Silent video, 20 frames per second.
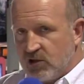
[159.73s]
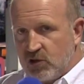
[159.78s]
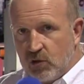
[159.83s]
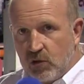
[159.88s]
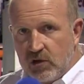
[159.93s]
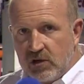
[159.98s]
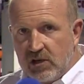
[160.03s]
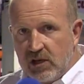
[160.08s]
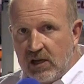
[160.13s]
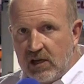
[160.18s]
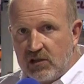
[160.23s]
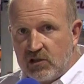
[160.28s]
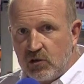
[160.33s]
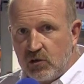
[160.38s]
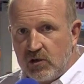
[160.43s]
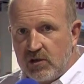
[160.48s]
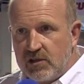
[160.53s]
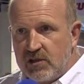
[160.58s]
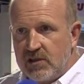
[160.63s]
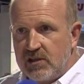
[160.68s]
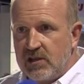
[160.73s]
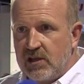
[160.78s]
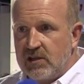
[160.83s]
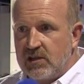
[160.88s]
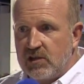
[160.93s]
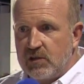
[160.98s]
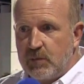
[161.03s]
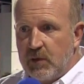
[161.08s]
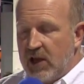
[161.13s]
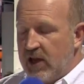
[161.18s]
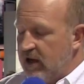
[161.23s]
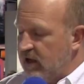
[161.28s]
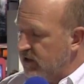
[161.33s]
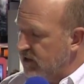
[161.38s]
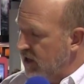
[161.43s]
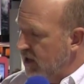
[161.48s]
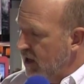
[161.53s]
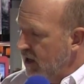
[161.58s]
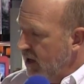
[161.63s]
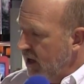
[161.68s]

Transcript: and, source, and sources and displays,